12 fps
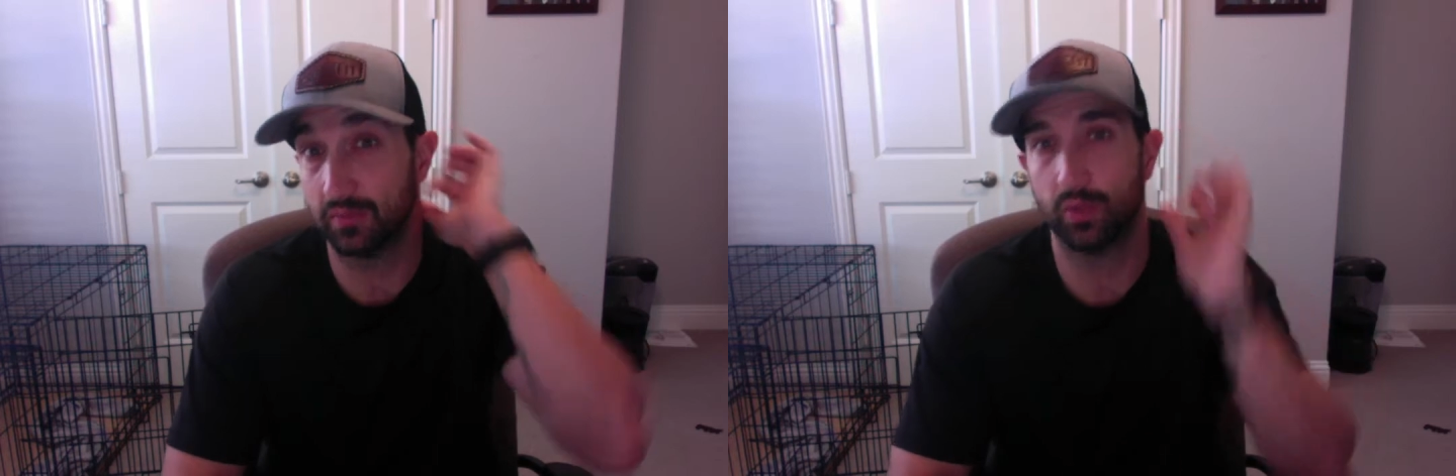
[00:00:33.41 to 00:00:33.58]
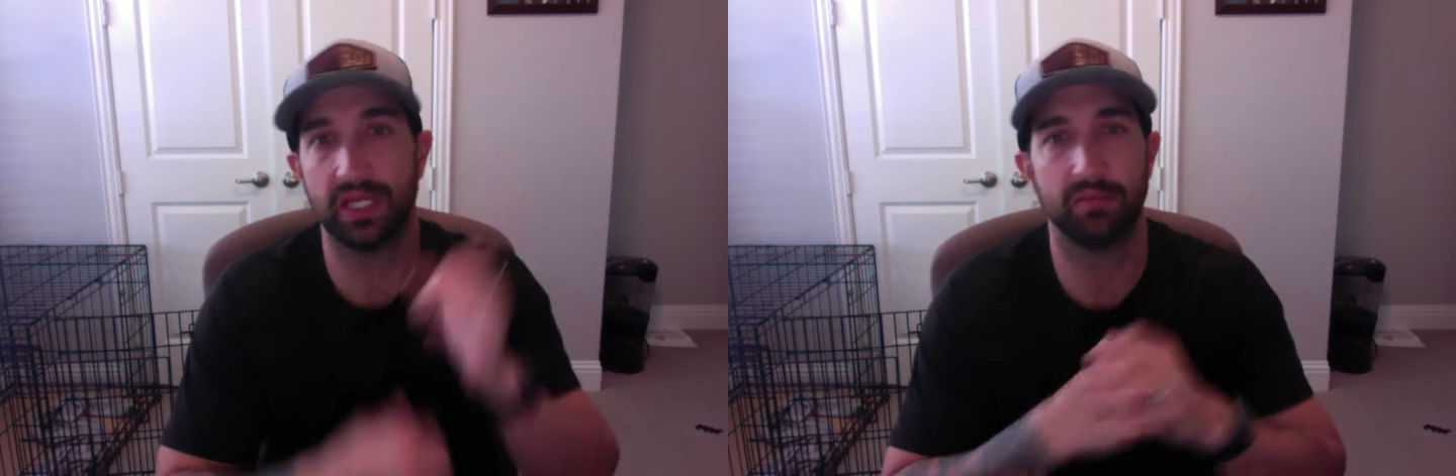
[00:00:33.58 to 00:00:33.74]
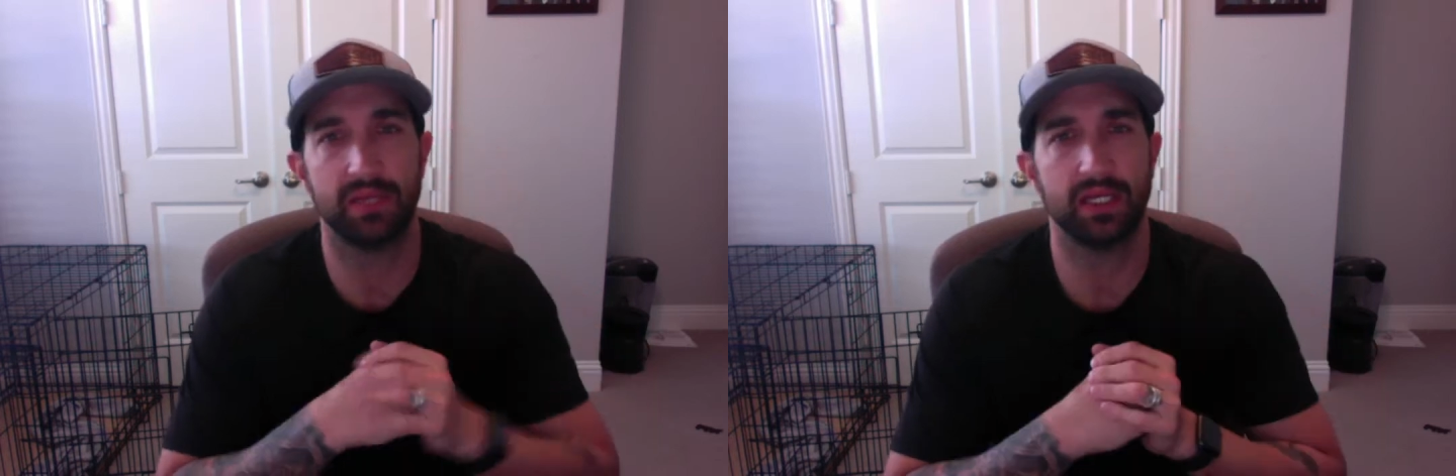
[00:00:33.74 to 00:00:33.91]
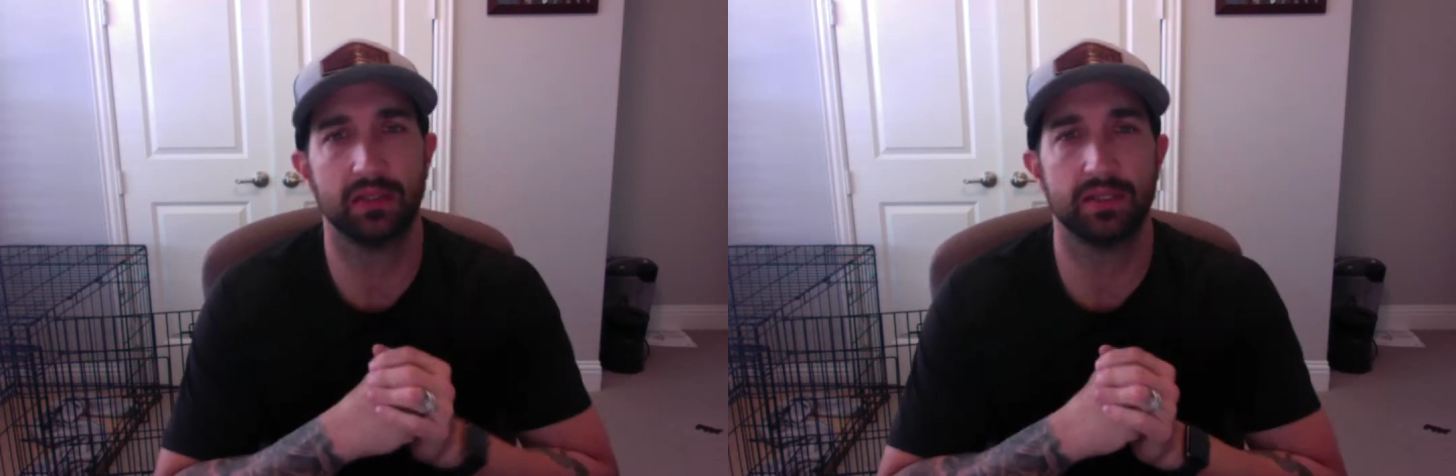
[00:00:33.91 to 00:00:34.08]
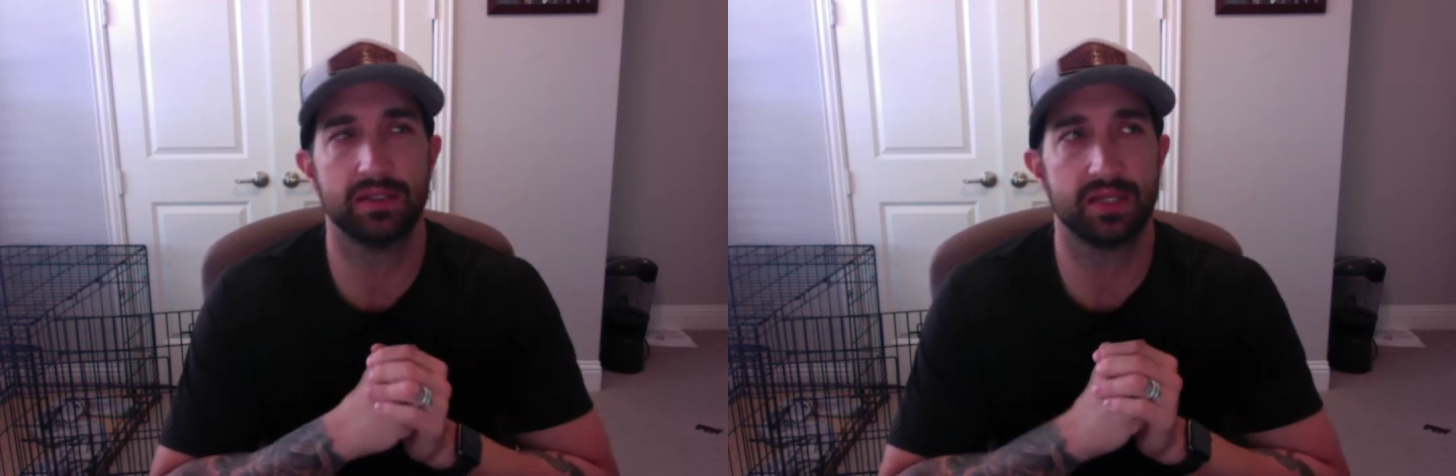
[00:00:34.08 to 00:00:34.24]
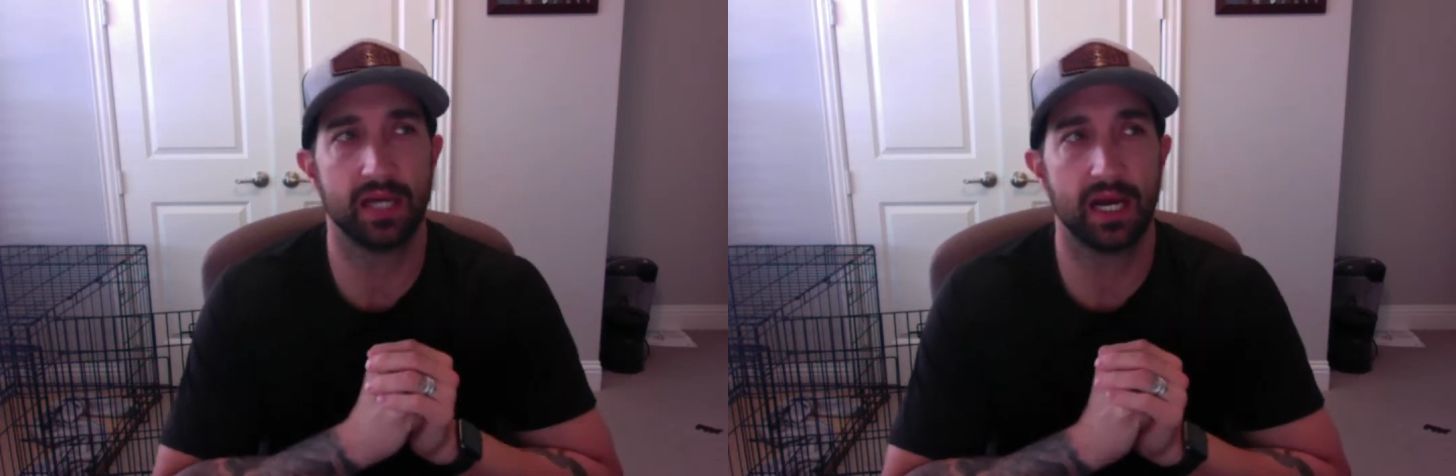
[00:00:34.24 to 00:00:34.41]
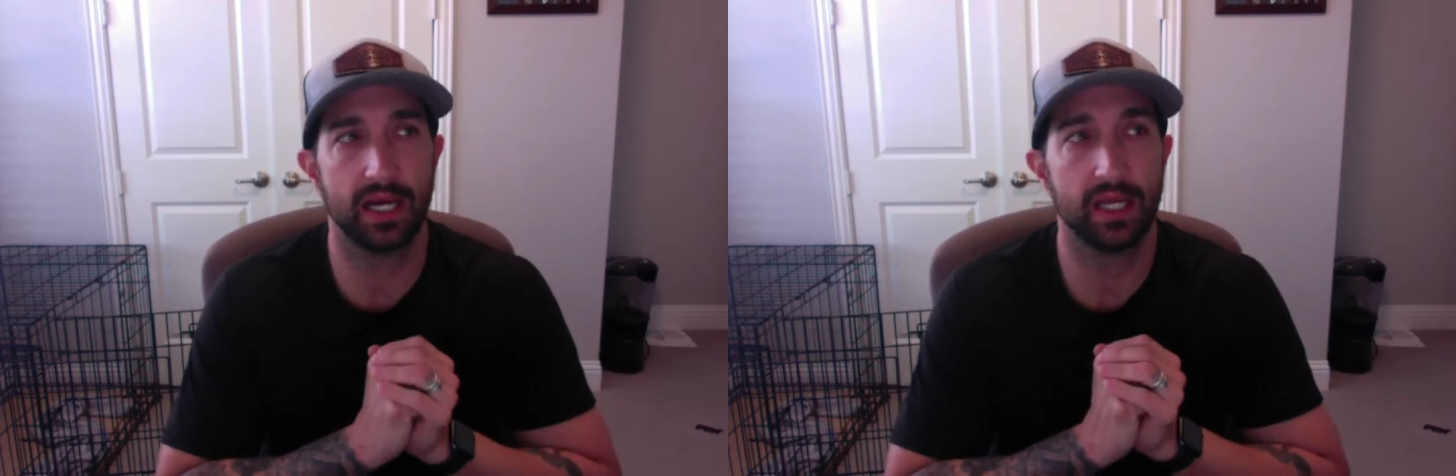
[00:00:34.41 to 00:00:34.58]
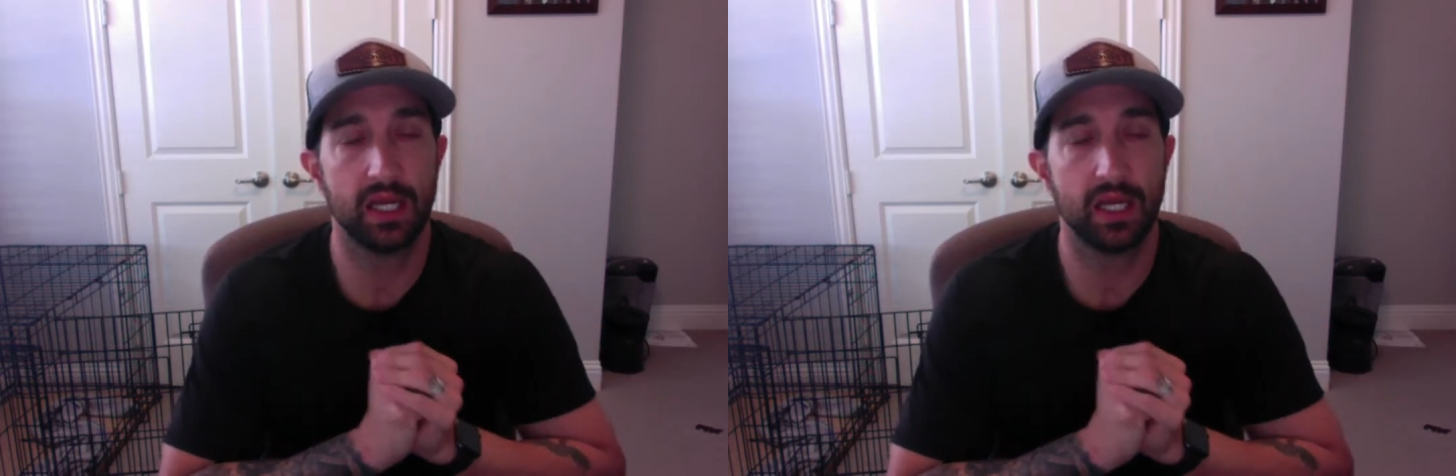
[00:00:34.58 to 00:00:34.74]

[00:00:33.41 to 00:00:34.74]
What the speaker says: we meaning Lindsay and I,